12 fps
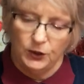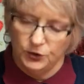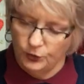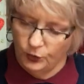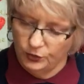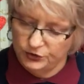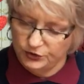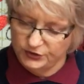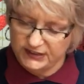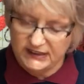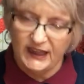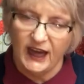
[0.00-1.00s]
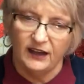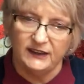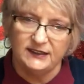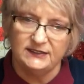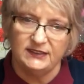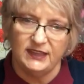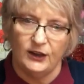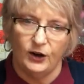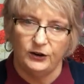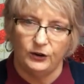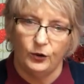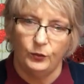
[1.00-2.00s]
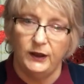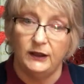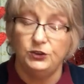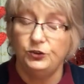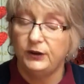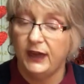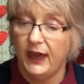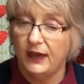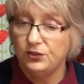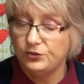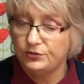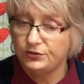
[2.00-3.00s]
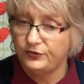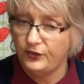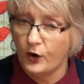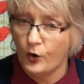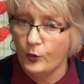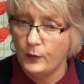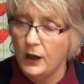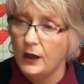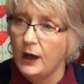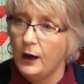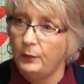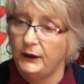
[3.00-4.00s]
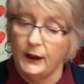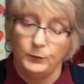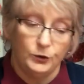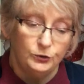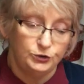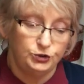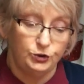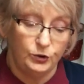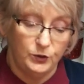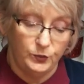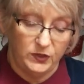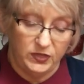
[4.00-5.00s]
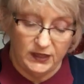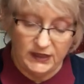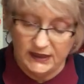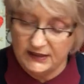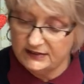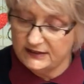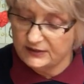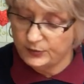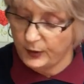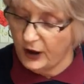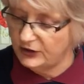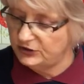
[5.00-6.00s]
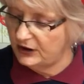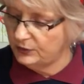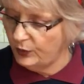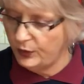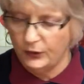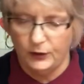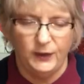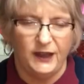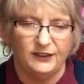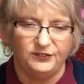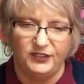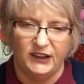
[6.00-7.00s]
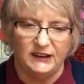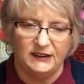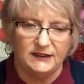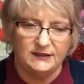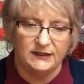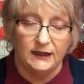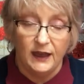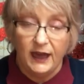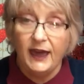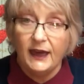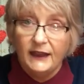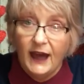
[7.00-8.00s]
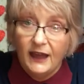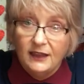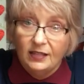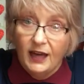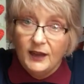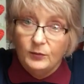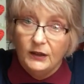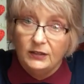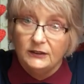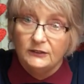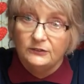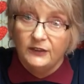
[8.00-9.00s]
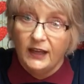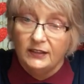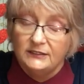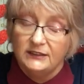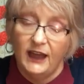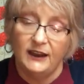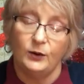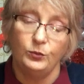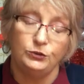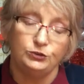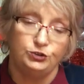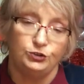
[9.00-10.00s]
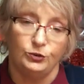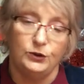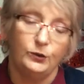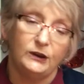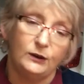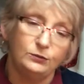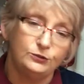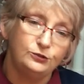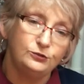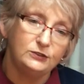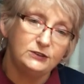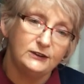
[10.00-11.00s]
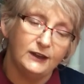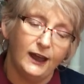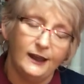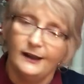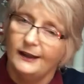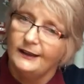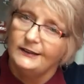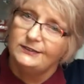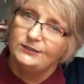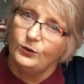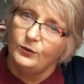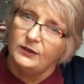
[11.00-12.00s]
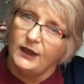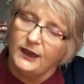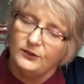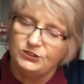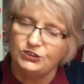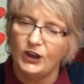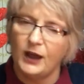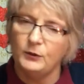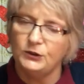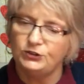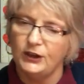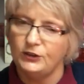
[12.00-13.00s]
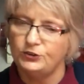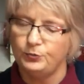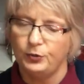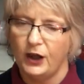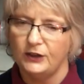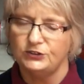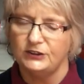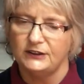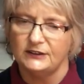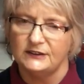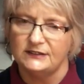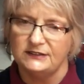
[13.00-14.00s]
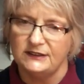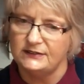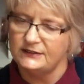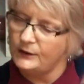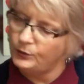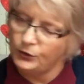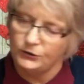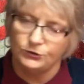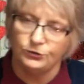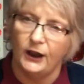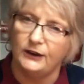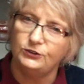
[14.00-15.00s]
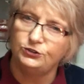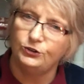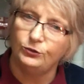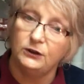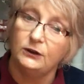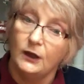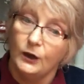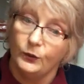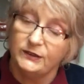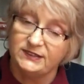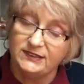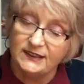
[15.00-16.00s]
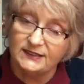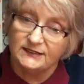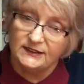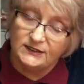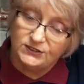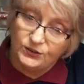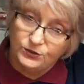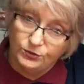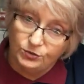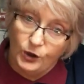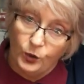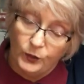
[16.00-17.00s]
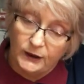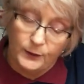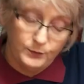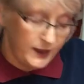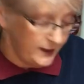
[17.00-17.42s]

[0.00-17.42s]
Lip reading: you'll see how easy they are to go in. You can use foam, but I'm going to show you with the easiest project. We want to make it fun and easy. And how you like my little Valentine? I wanted to show you what I was doing today. So each time I change a project in a season, I'm going to try to show you what season is so you'll know when I'm